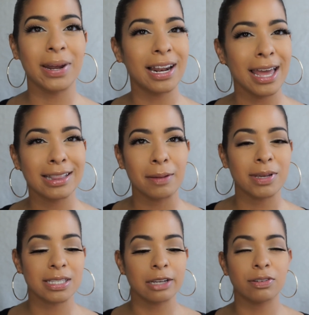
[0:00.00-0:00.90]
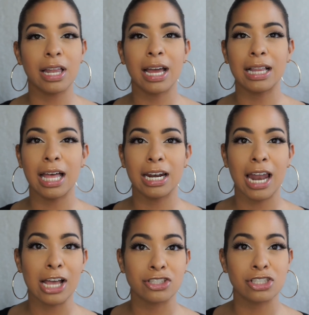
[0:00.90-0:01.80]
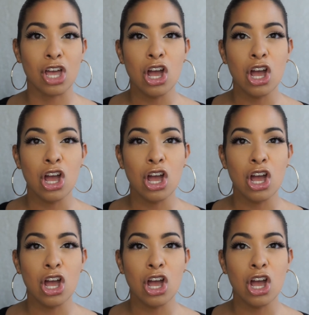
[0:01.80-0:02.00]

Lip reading: But I like that because I feel like a lot of lashes